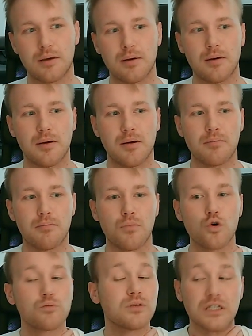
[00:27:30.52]
more
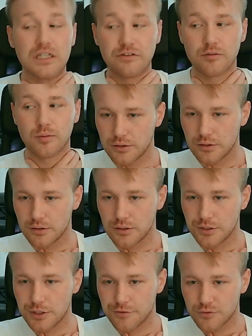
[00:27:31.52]
believable.
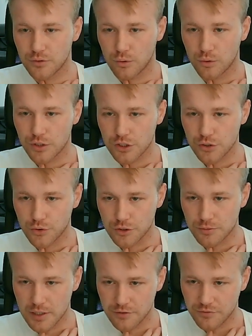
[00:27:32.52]
Even old injuries
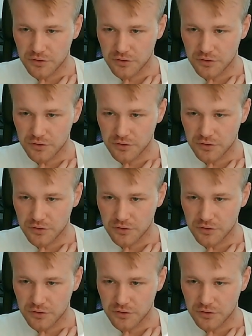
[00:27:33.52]
benefit.